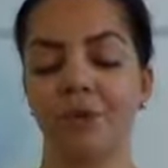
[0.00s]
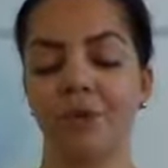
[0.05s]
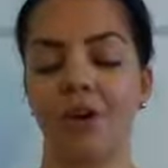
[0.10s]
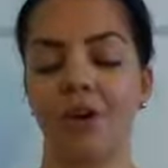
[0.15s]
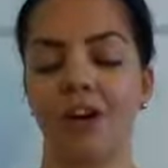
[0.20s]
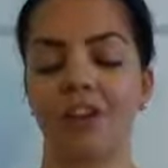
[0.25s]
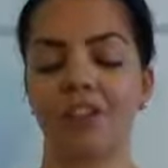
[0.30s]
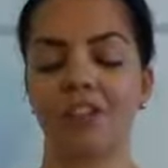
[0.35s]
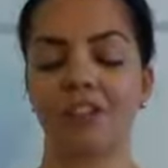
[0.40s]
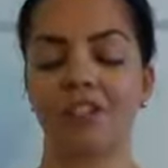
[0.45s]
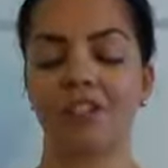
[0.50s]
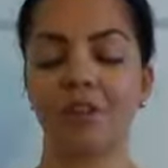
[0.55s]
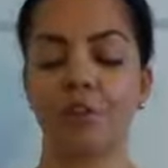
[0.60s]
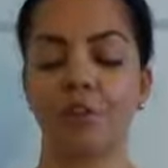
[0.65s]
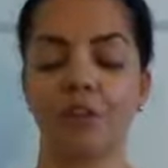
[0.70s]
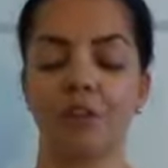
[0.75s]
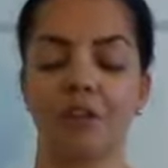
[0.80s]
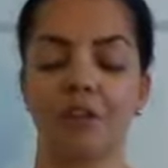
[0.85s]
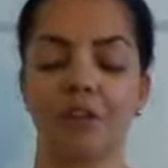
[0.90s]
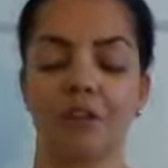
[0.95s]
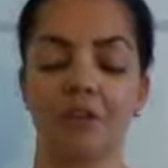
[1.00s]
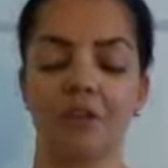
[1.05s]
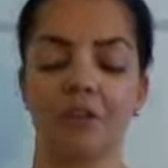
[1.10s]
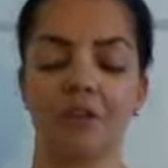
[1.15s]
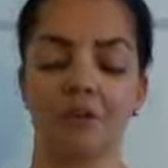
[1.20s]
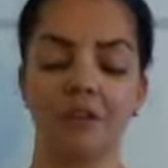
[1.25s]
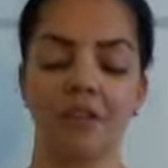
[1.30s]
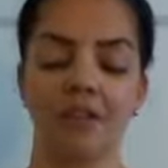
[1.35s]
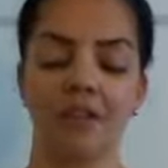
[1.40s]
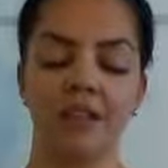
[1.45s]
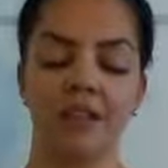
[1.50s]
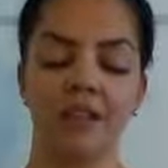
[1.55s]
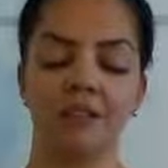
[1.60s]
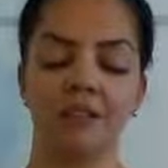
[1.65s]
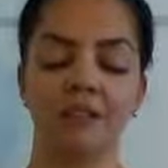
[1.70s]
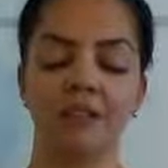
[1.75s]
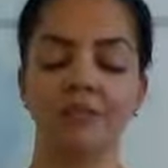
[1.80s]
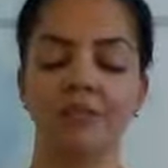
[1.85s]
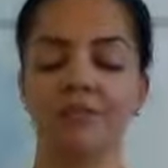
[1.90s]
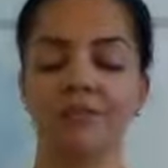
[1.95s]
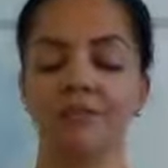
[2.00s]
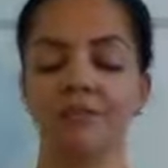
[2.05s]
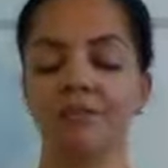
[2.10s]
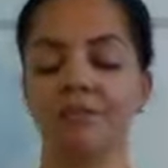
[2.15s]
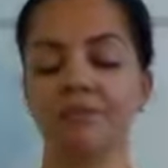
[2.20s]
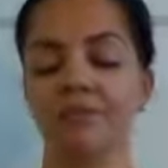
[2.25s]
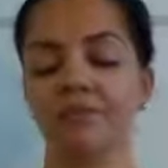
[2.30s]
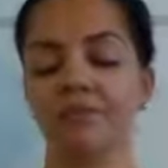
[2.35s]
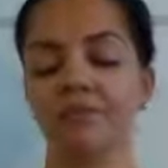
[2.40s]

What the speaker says: Watch as the breath goes in